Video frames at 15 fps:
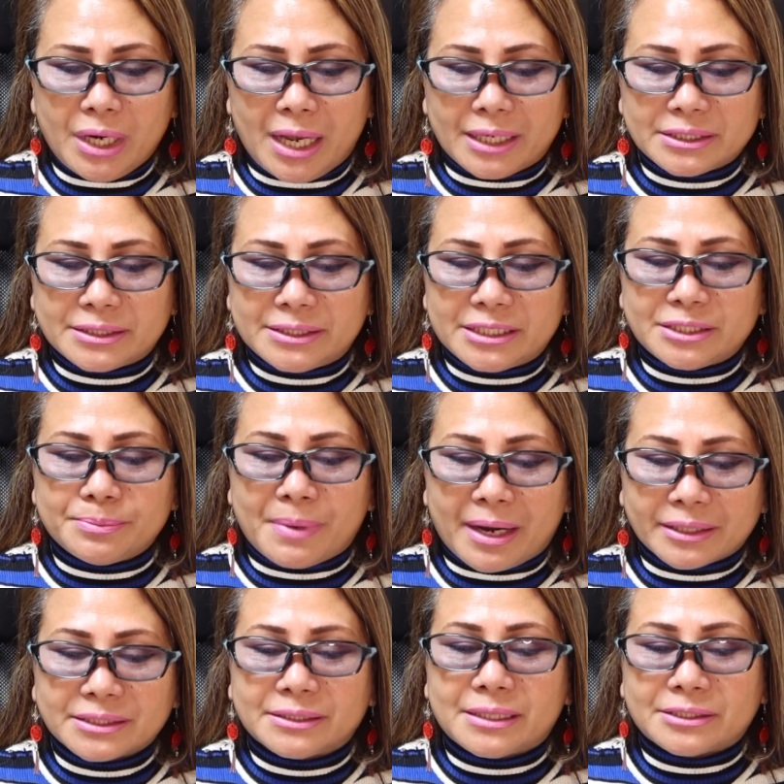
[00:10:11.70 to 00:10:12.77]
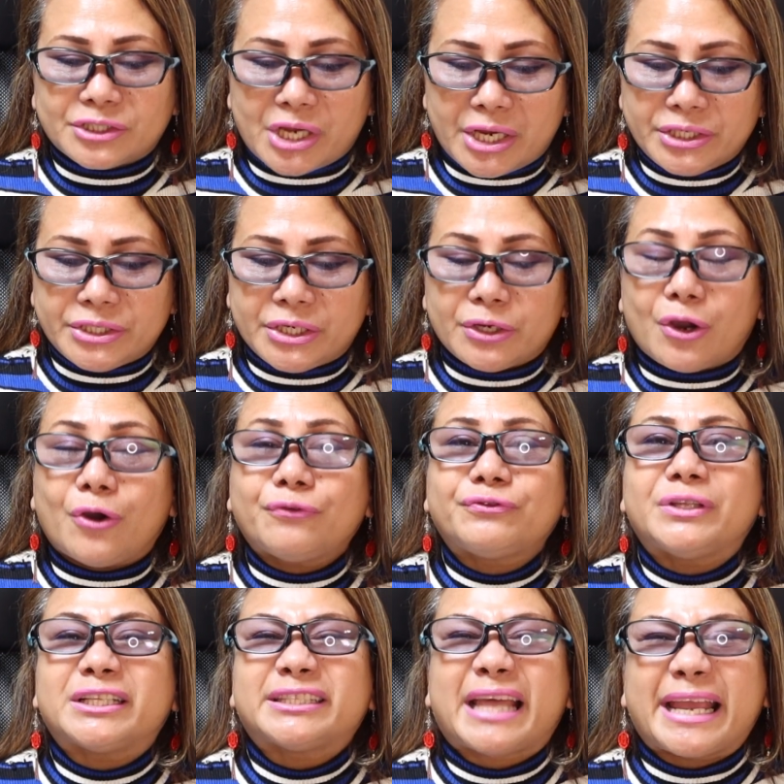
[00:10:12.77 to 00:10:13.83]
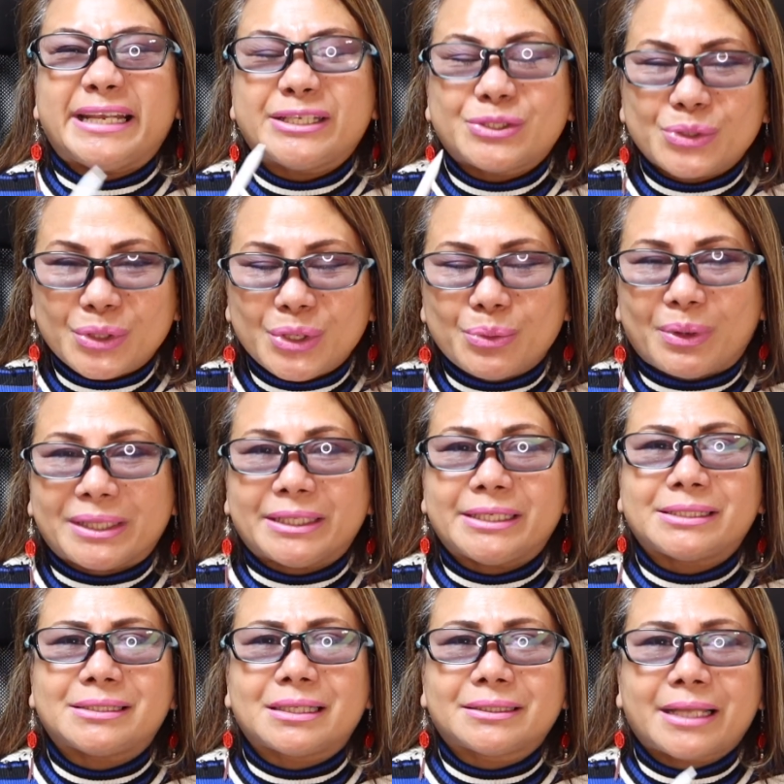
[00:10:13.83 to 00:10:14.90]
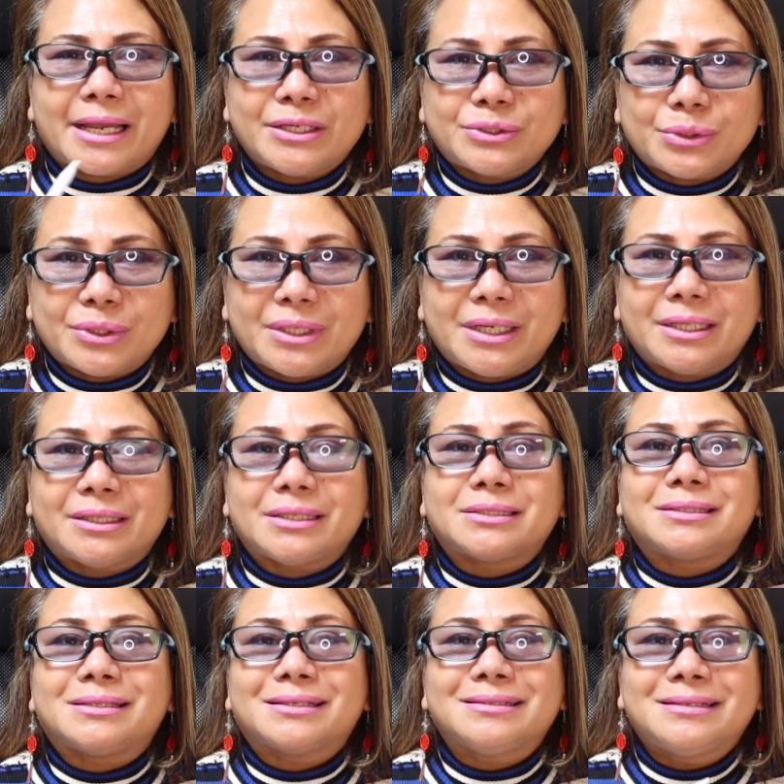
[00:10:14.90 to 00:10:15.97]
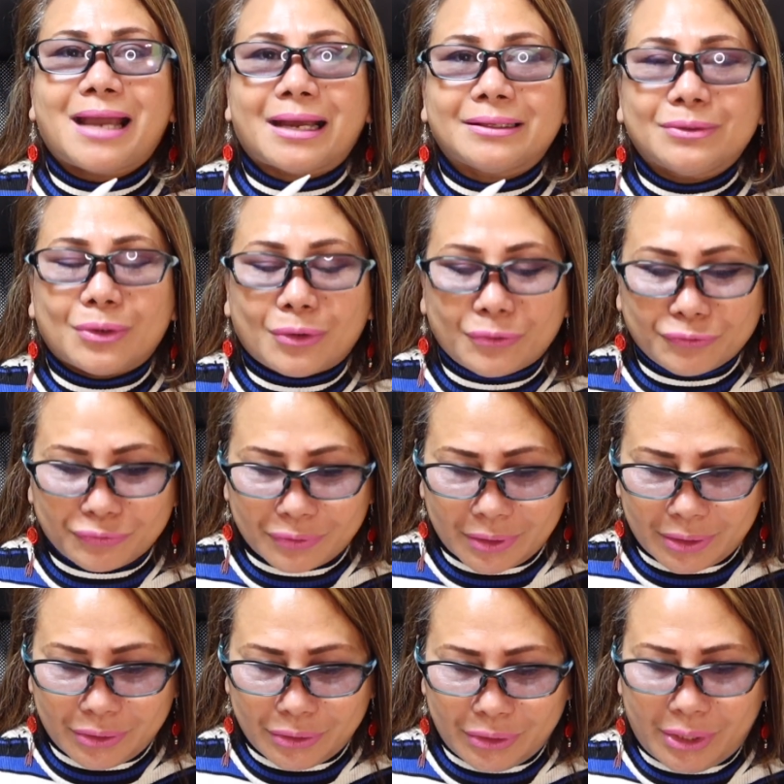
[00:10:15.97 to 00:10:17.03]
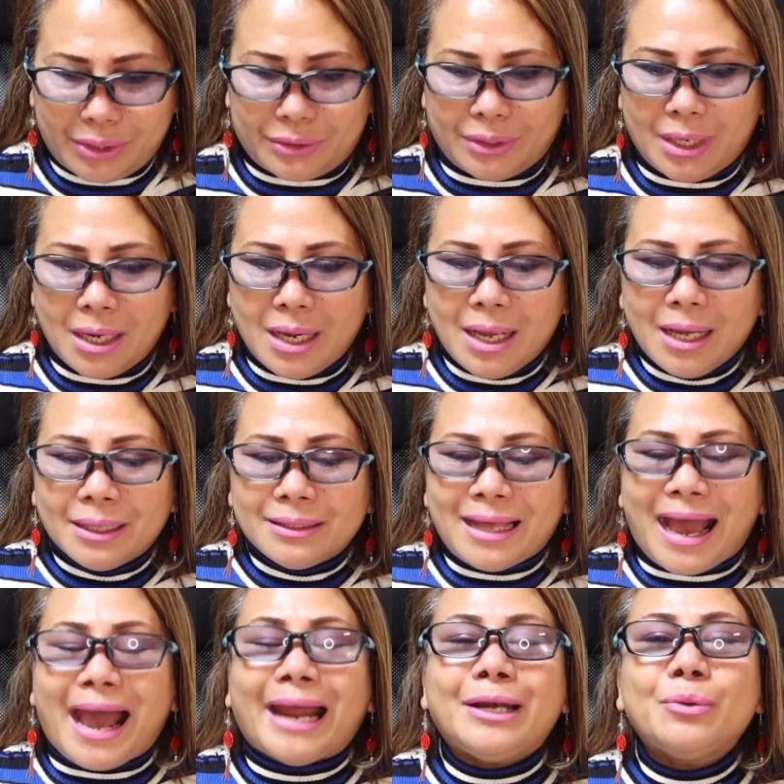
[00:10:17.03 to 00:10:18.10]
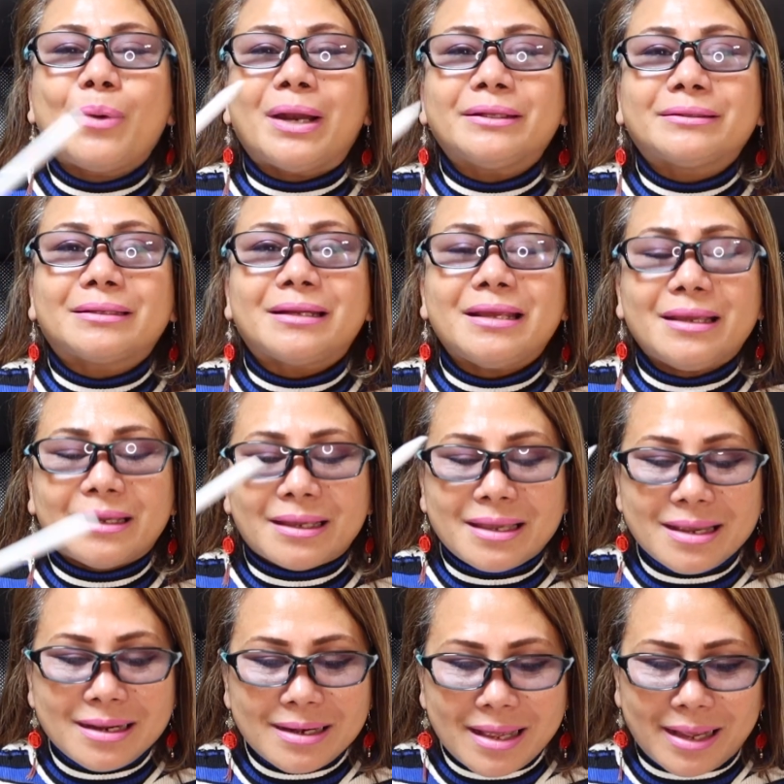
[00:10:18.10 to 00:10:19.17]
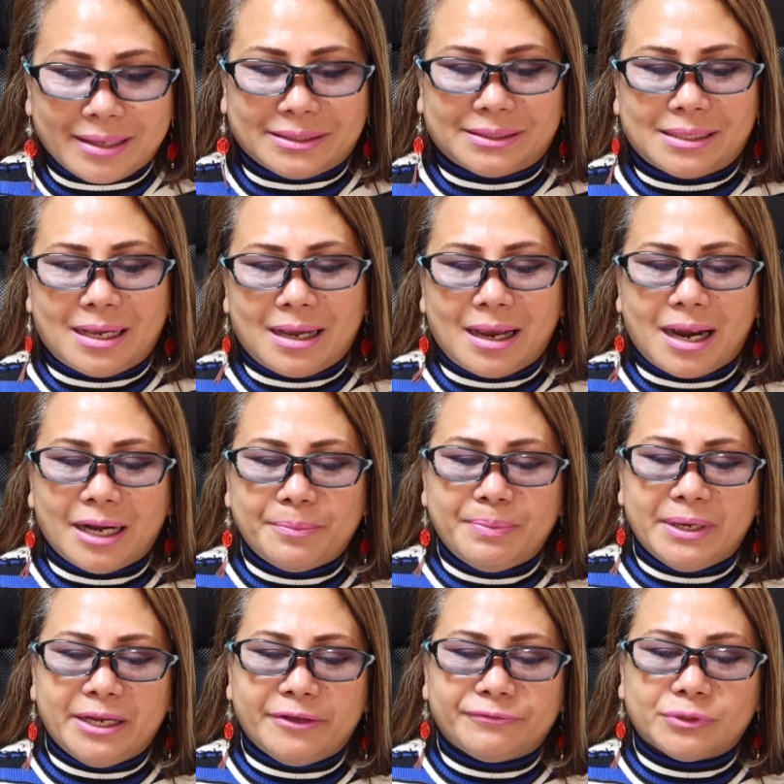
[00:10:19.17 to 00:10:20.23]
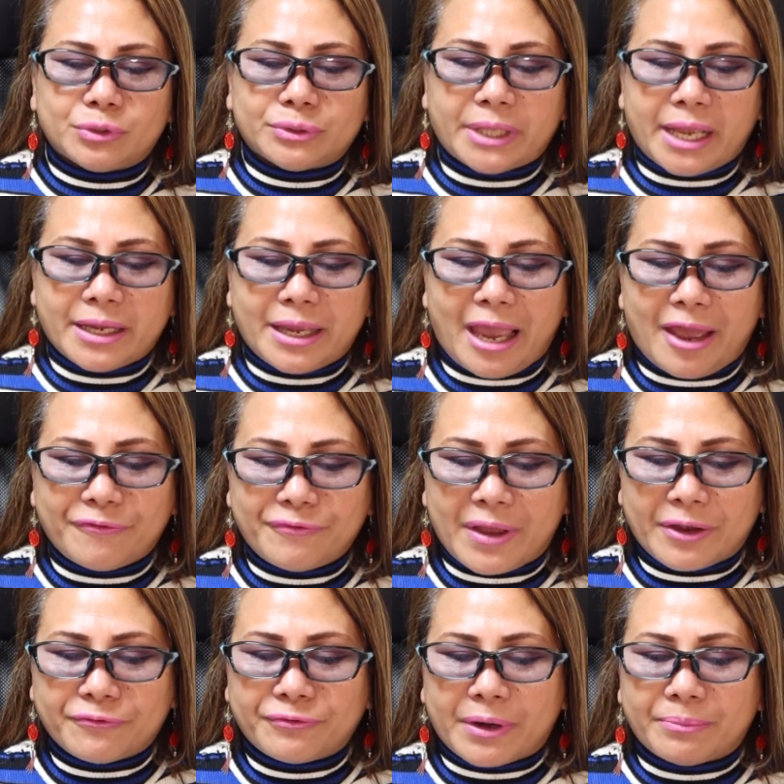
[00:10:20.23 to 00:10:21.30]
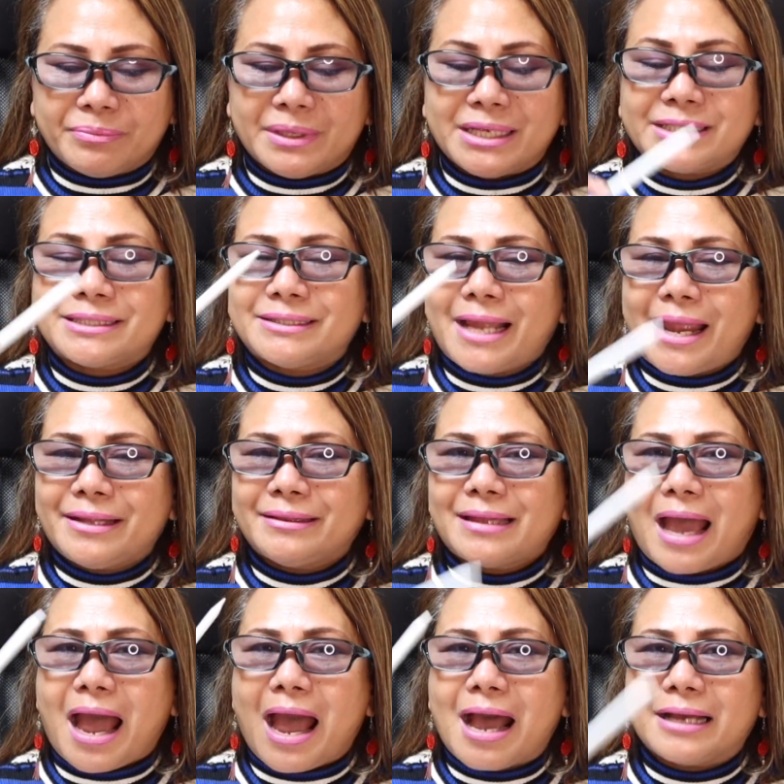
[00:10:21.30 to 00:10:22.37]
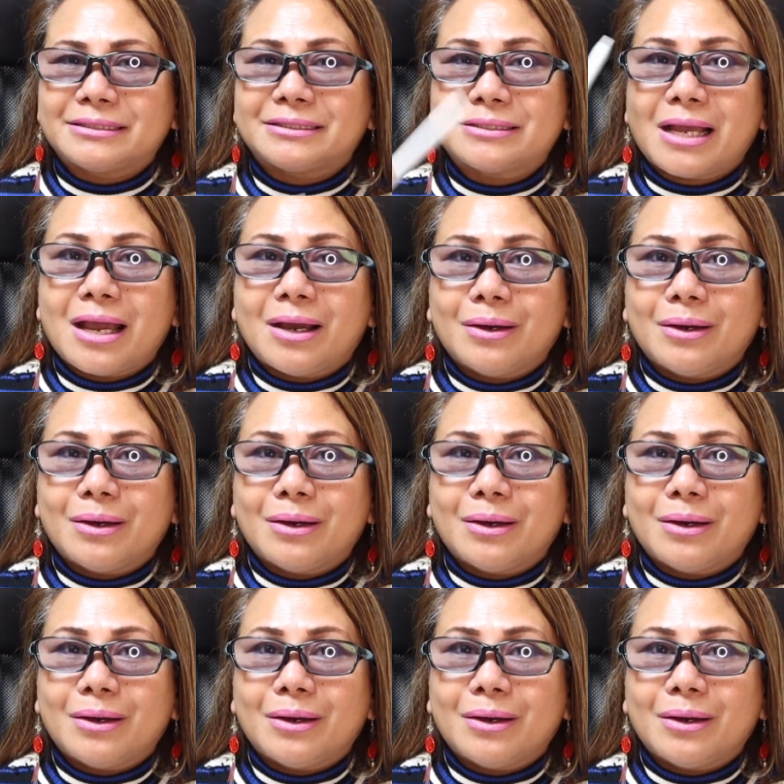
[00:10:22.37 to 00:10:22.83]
as this marks the changing of the Taisui. What is the Taisui? It is the god of the year. The annual tree killings are believed to take effect from this date as